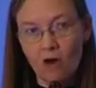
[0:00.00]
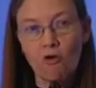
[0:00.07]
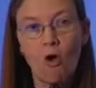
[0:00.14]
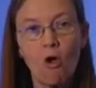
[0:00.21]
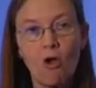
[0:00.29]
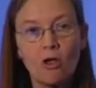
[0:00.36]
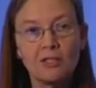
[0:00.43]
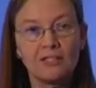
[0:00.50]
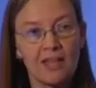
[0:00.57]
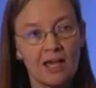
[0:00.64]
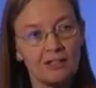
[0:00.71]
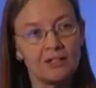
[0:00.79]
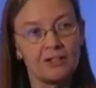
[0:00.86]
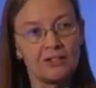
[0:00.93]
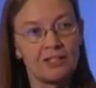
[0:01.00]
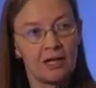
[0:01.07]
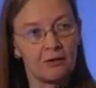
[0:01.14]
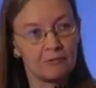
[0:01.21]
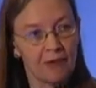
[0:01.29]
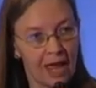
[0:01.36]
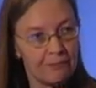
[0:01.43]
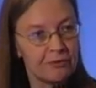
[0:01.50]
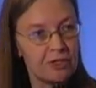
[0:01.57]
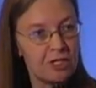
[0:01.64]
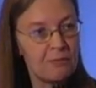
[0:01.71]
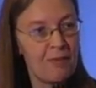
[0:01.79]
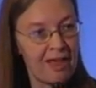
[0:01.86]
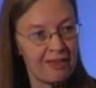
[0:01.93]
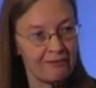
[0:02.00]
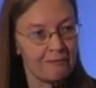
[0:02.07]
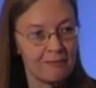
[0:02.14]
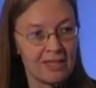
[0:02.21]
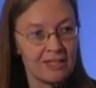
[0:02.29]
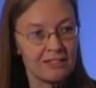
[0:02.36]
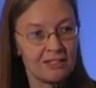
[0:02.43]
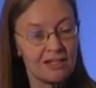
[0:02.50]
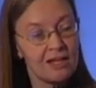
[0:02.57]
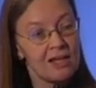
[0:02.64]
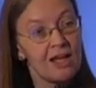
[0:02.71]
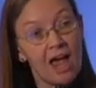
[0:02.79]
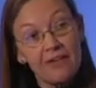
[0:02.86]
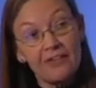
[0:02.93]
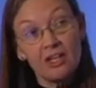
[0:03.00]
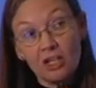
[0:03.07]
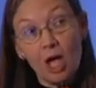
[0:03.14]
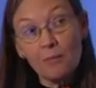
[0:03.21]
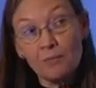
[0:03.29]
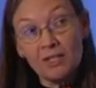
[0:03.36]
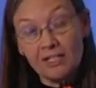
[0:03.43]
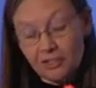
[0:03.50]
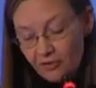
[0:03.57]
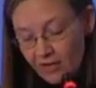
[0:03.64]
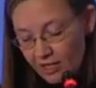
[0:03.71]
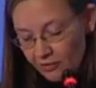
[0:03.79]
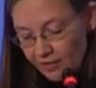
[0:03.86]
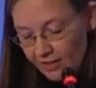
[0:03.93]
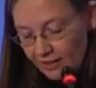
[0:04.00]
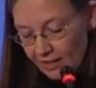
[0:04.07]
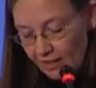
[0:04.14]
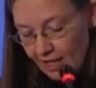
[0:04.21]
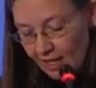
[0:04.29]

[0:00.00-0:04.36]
are all sectors that are ripe for development and that companies are interested